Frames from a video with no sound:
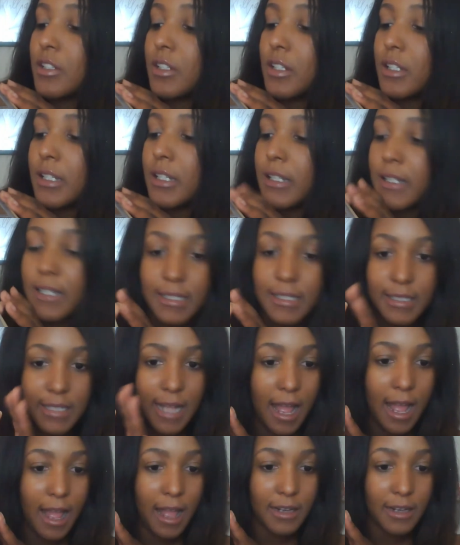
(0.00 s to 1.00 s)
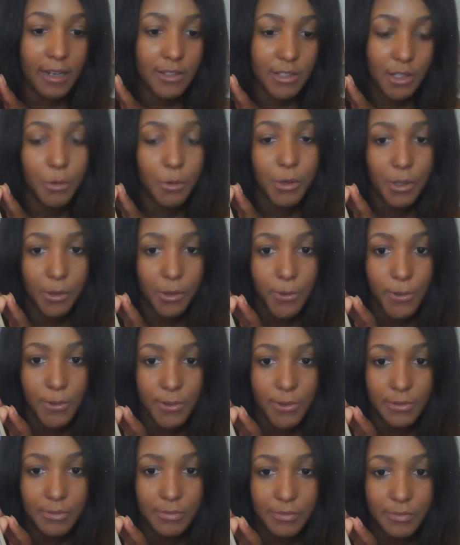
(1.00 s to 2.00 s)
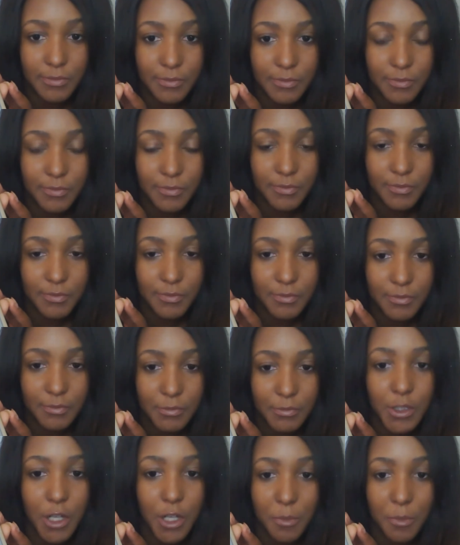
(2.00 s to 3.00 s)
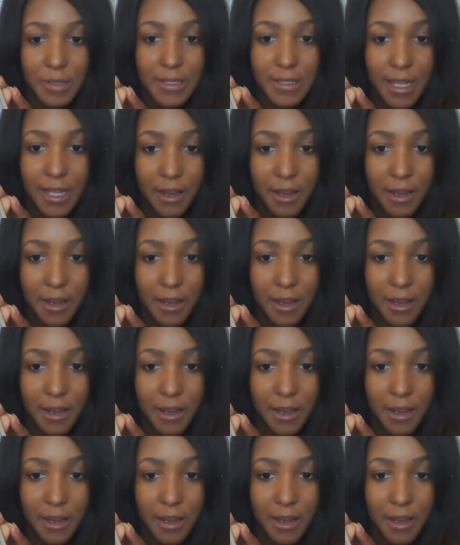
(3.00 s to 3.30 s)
intact, so we're cool. We're copacetic.